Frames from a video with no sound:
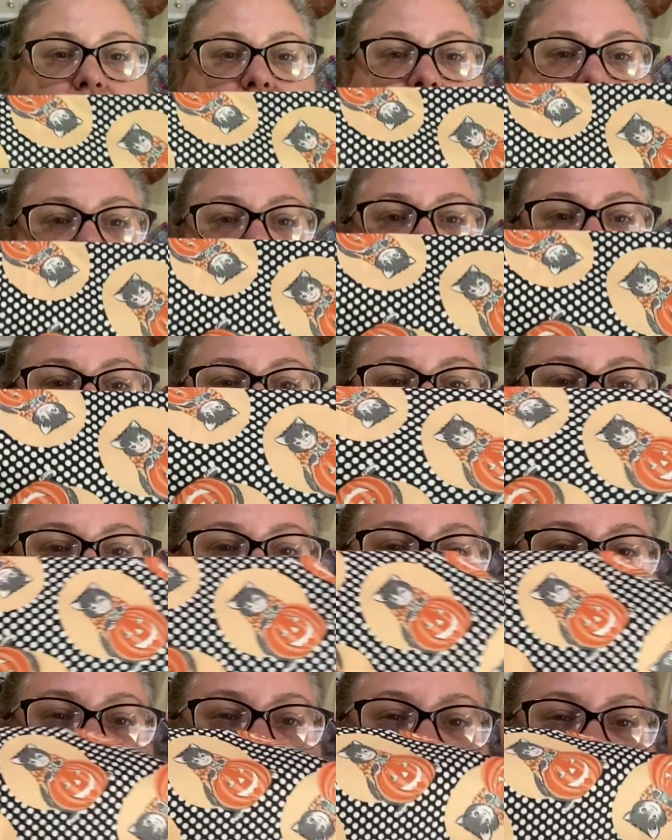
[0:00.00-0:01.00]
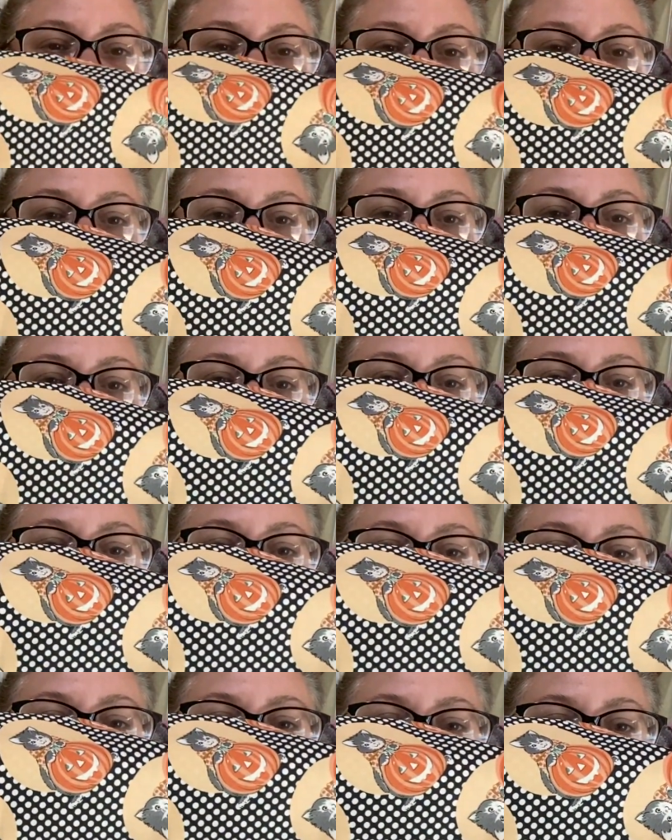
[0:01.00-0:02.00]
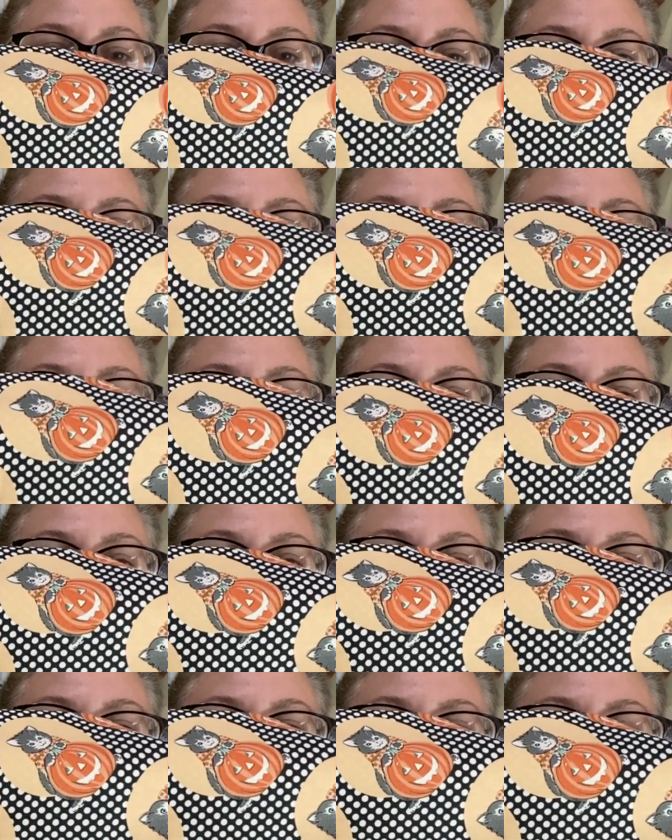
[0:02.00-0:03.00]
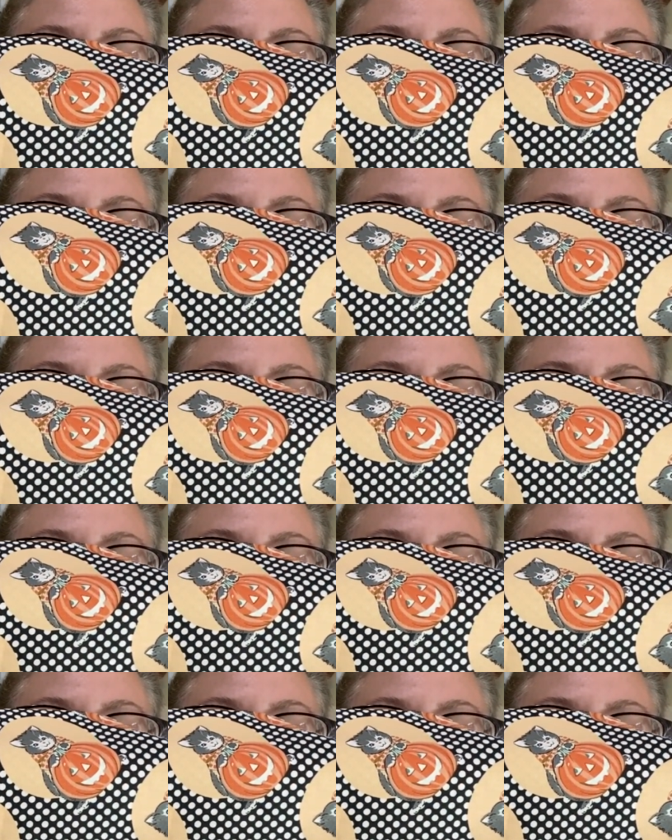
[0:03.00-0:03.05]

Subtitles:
and it's vintage Halloween, which